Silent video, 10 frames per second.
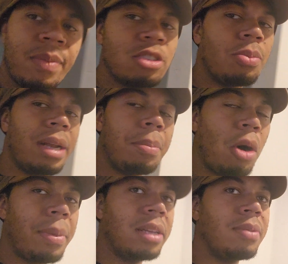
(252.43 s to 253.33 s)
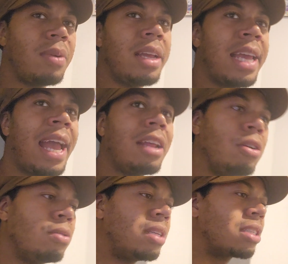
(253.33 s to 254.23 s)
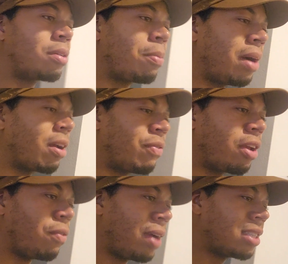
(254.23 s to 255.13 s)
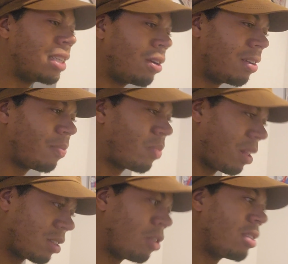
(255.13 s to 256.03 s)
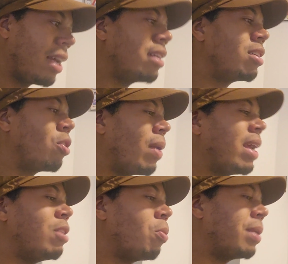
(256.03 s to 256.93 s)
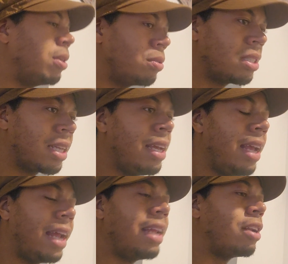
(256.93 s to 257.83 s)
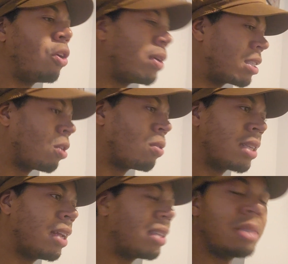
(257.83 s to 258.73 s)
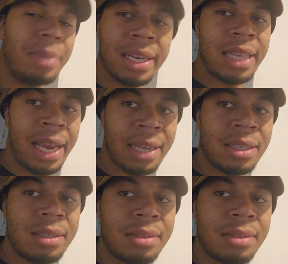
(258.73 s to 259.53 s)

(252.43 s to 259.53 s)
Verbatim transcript: this would be the moment where he can't use his blood configuration or his curse energy the way he normally uses it, and either he just goes in there and just beat his ass.